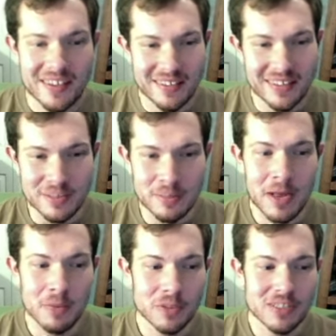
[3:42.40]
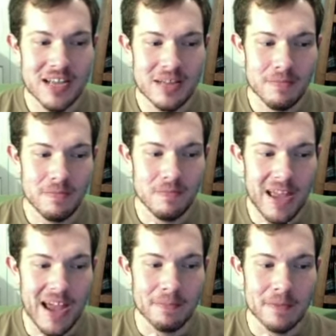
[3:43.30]
his mom was not
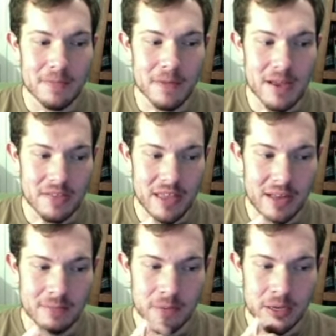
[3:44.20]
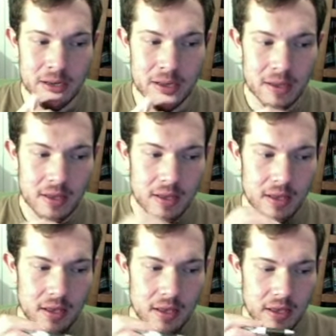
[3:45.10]
happy about that. But uh,
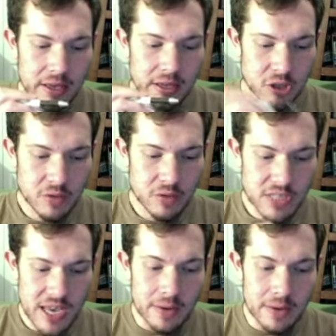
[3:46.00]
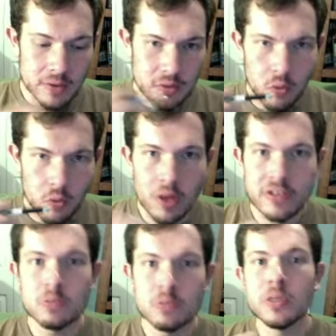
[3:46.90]
turns out, while
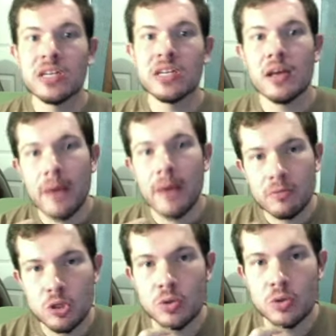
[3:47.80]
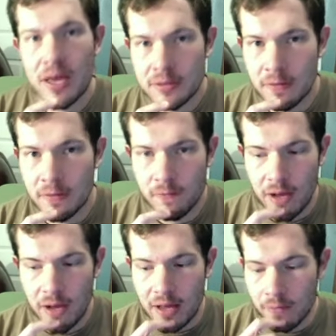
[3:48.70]
this movie did come out in two thousand
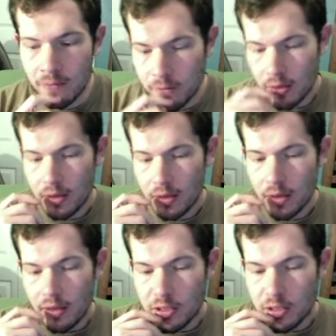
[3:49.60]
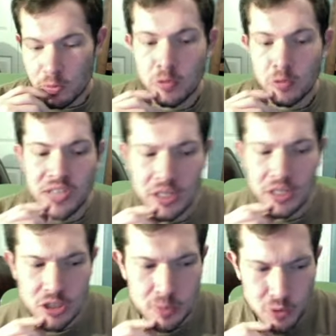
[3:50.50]
five, this movie was
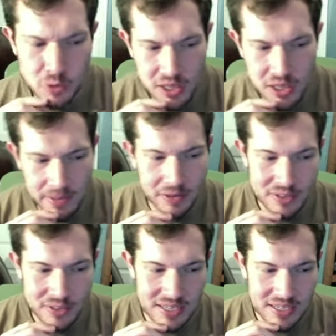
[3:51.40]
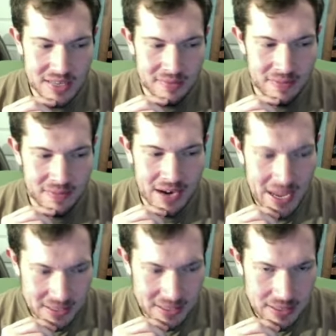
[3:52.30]
actually supposed to come out in the
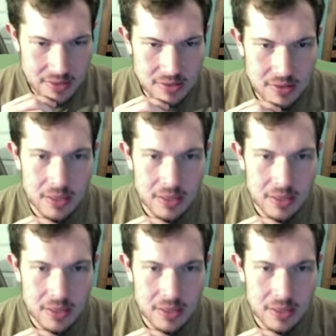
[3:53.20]
nineties.